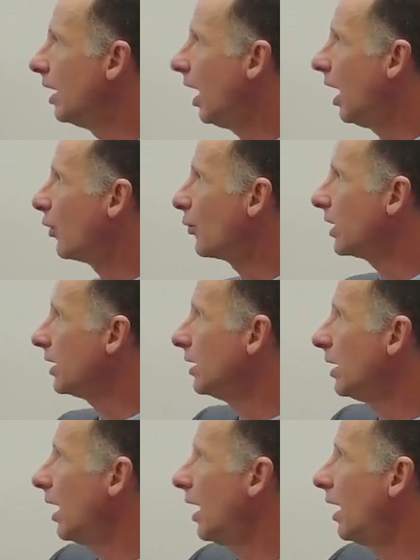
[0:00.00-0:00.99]

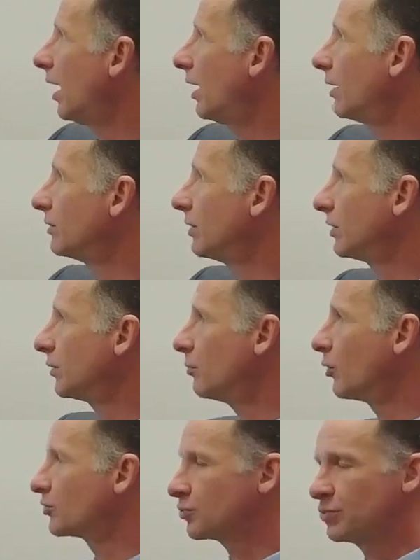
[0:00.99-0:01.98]
The most